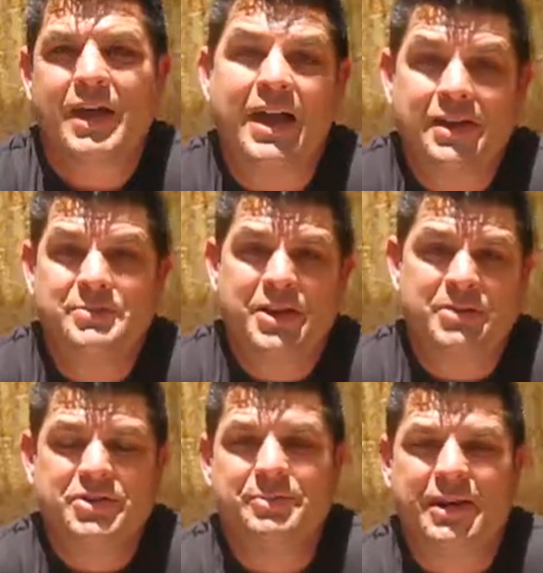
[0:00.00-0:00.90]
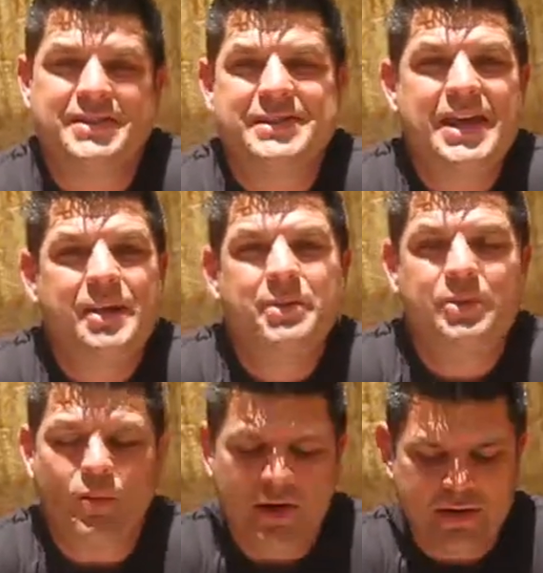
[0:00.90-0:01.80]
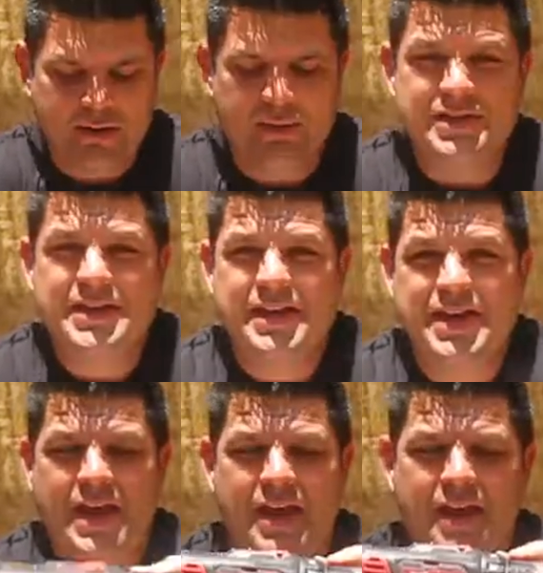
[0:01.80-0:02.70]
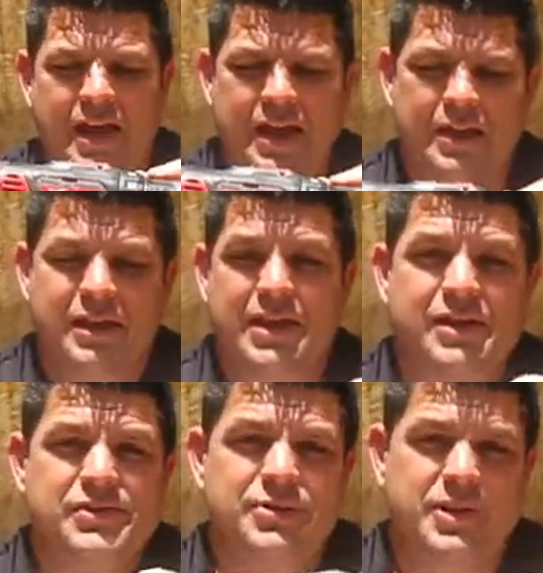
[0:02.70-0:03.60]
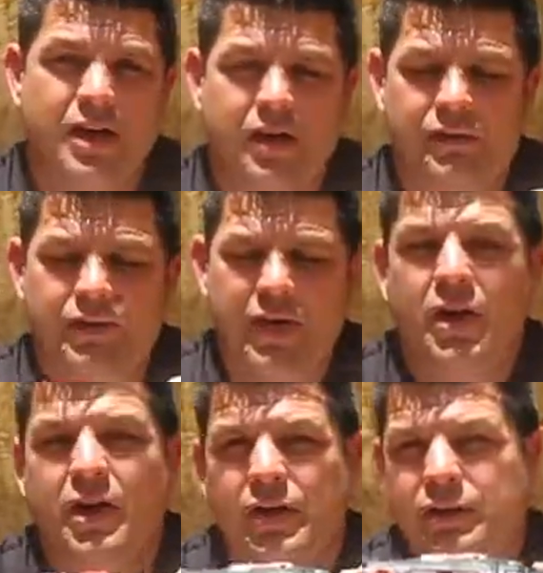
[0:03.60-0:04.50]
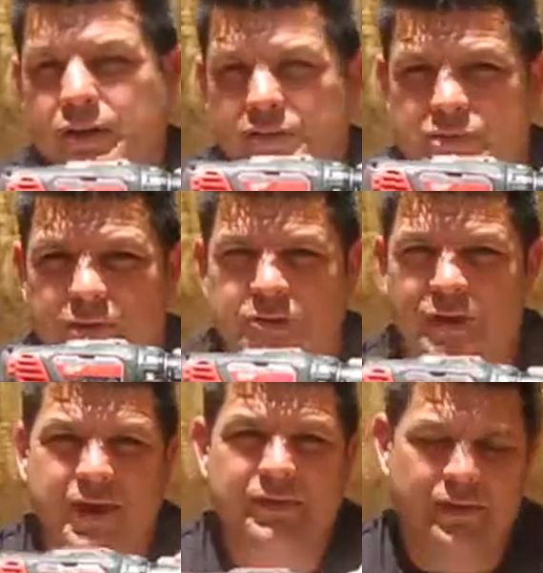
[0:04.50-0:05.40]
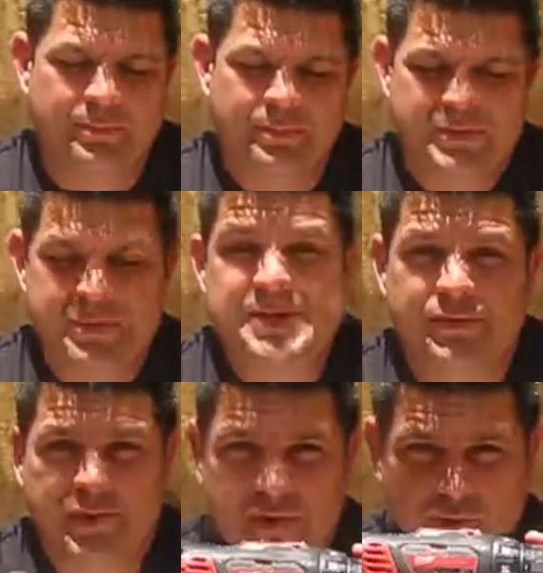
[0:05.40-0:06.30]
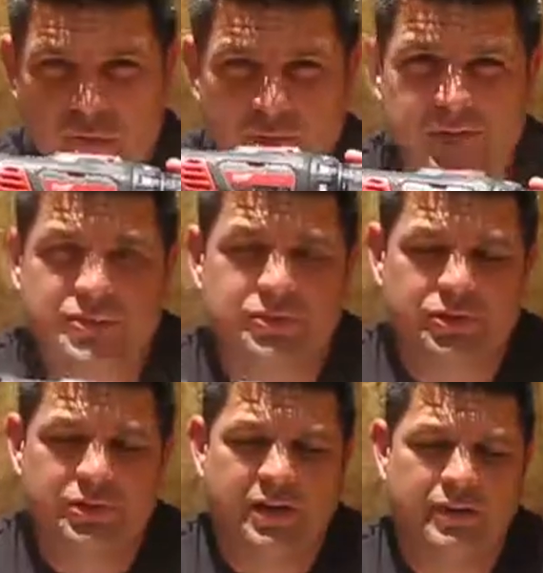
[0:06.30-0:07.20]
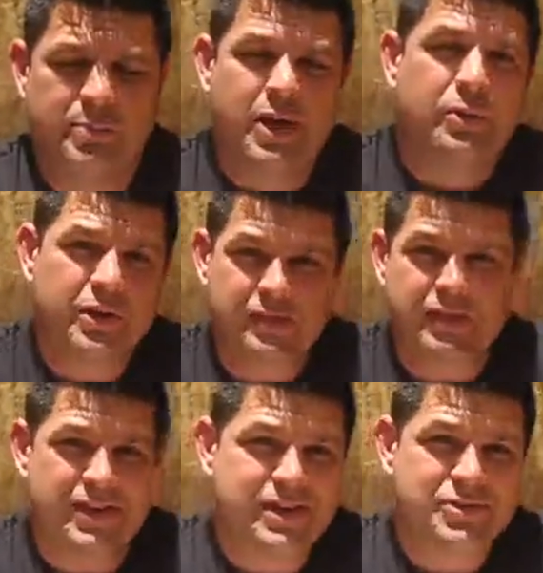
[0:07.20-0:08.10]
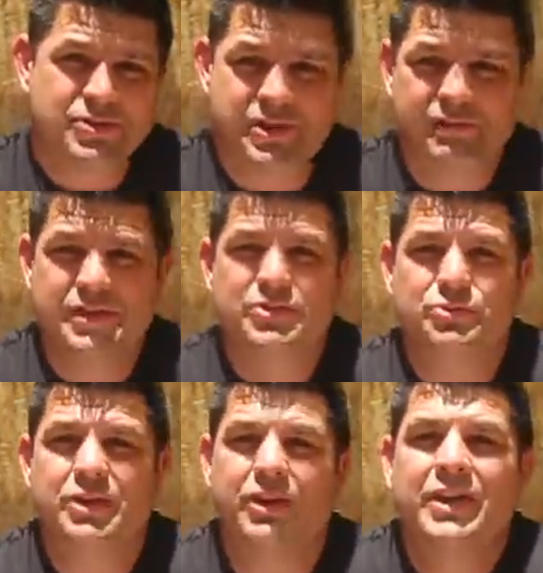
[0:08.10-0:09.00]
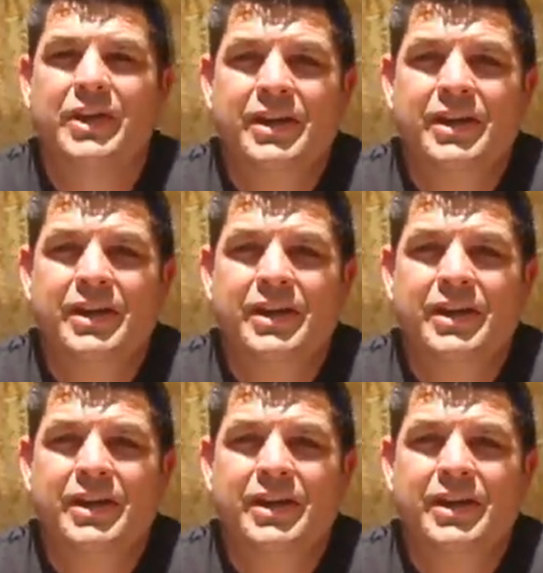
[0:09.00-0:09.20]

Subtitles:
Hi, I'm Jamie Schmidt, and today I'm going to walk you through the DNA and the history of the drill driver, specifically the cordless drill driver, but I will give you the history of the drill